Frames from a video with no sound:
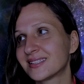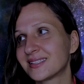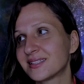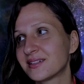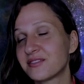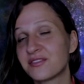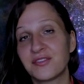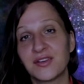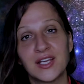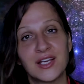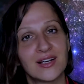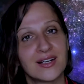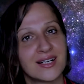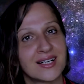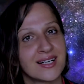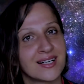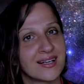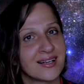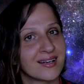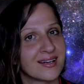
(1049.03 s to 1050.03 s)

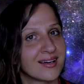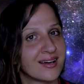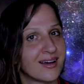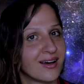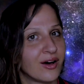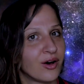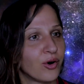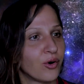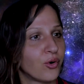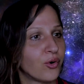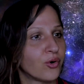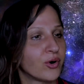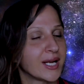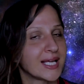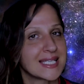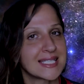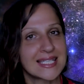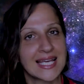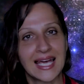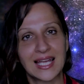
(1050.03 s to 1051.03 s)
fear or
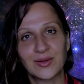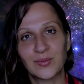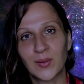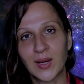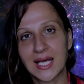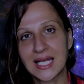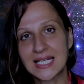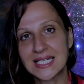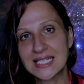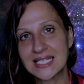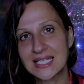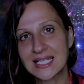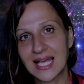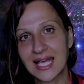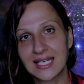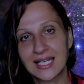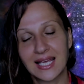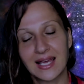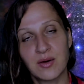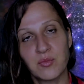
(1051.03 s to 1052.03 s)
excitement,
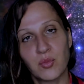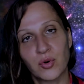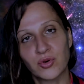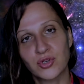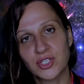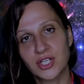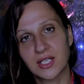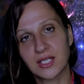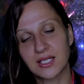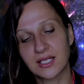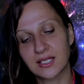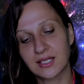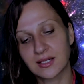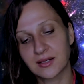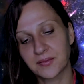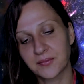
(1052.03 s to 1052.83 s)
any emotion.